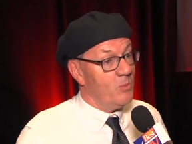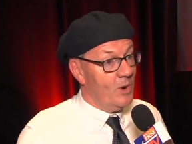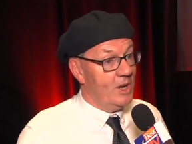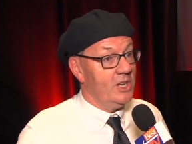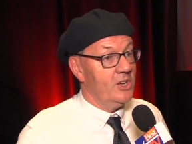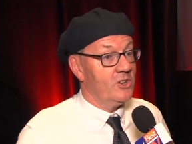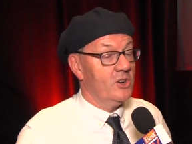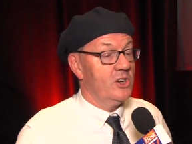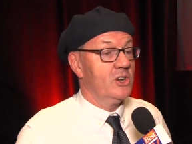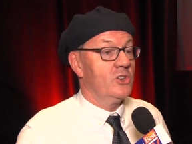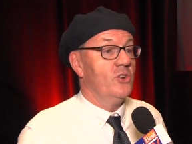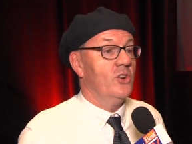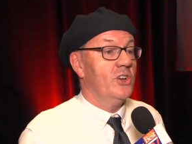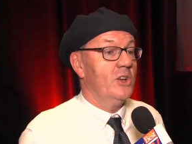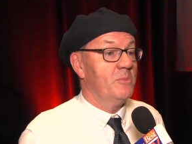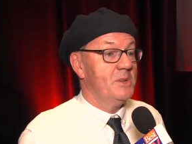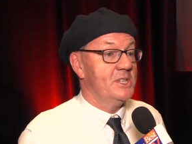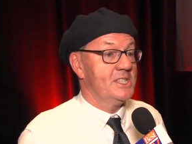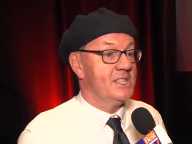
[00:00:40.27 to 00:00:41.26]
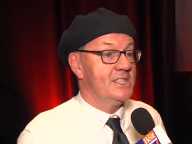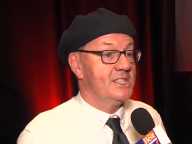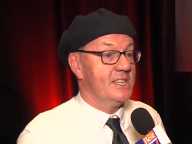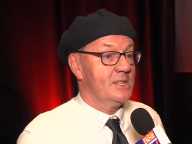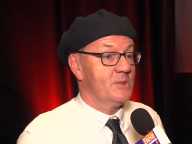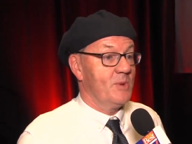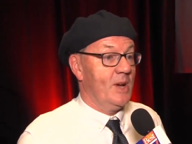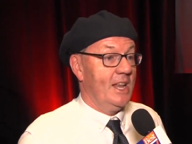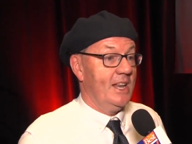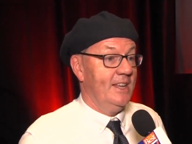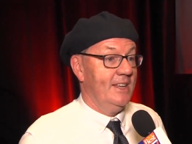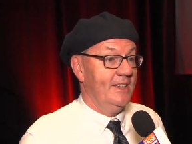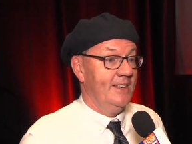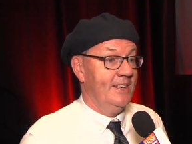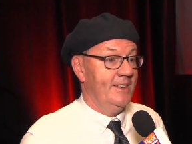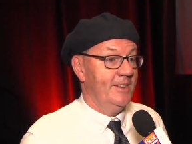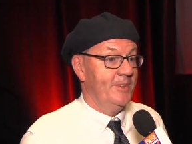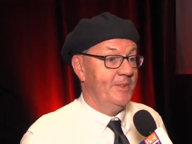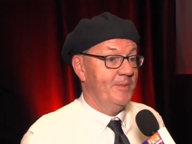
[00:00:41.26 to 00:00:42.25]
well, you're going to grow your business as well.
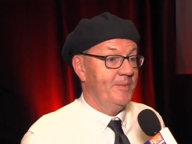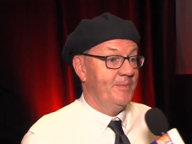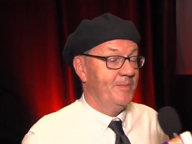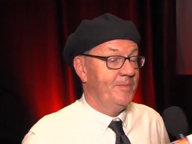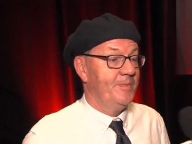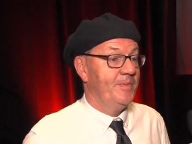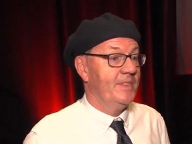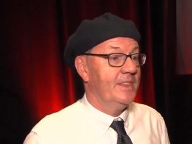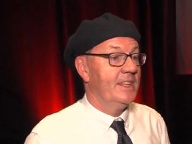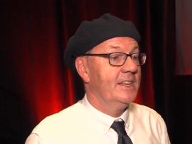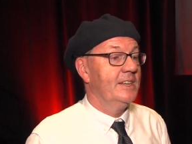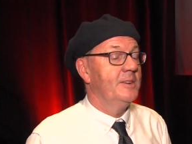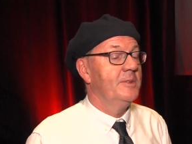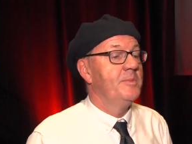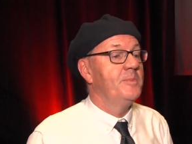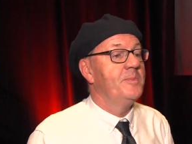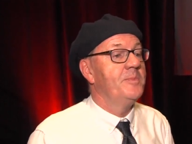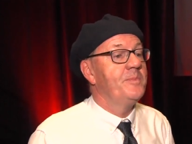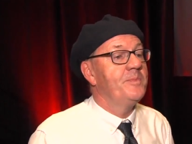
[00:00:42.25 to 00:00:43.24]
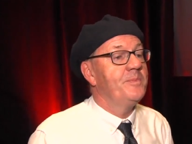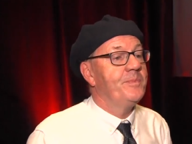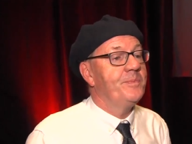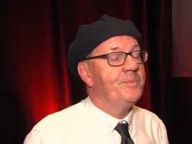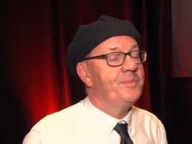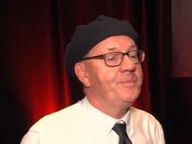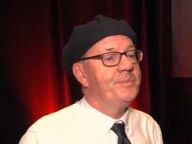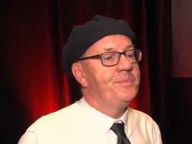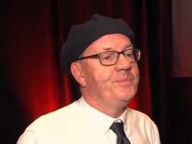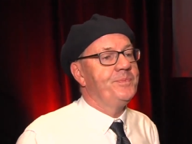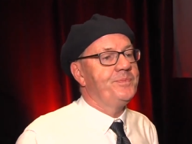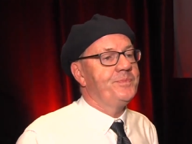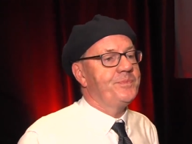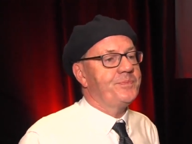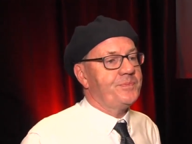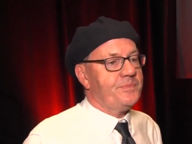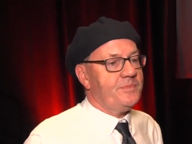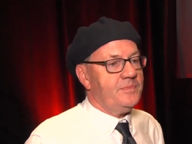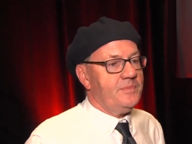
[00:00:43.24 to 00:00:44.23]
Mm. Any ways that
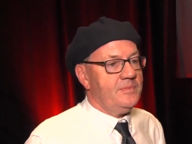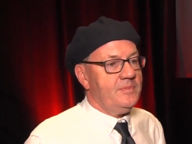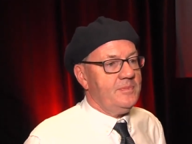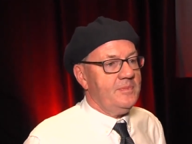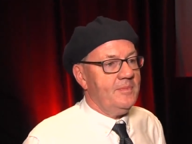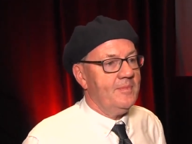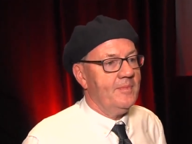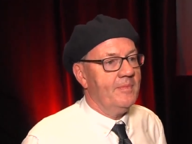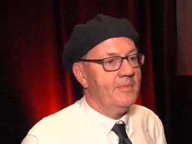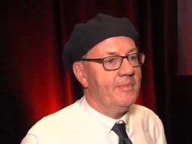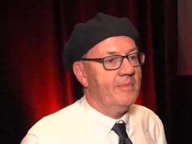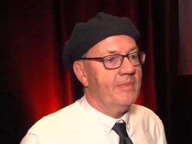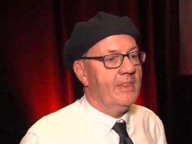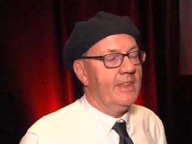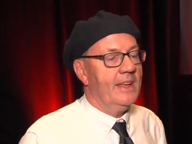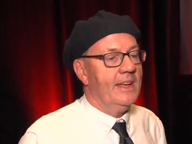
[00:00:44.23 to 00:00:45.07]
particularly plays out, you think,